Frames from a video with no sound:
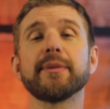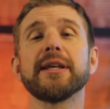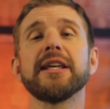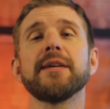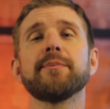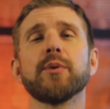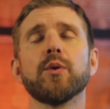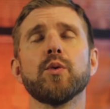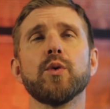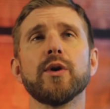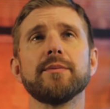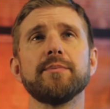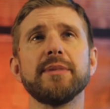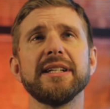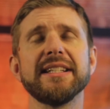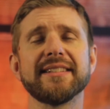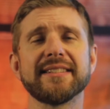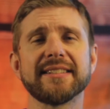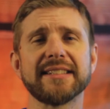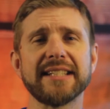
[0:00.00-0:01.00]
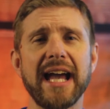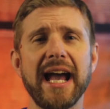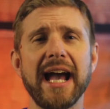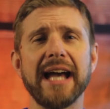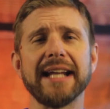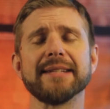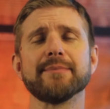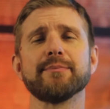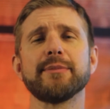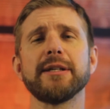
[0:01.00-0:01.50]
people would be
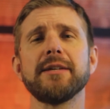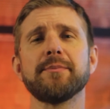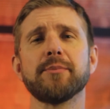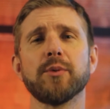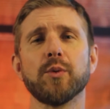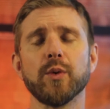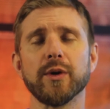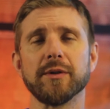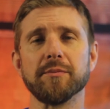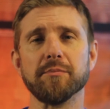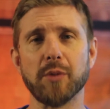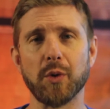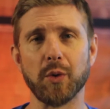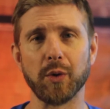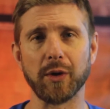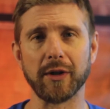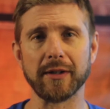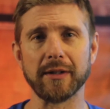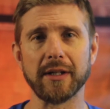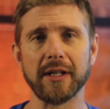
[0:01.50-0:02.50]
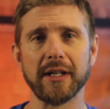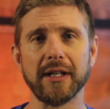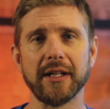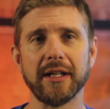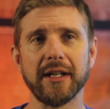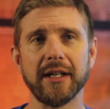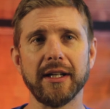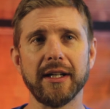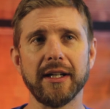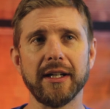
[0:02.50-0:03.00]
sad and people would
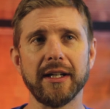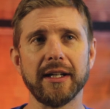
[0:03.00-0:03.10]
mourn.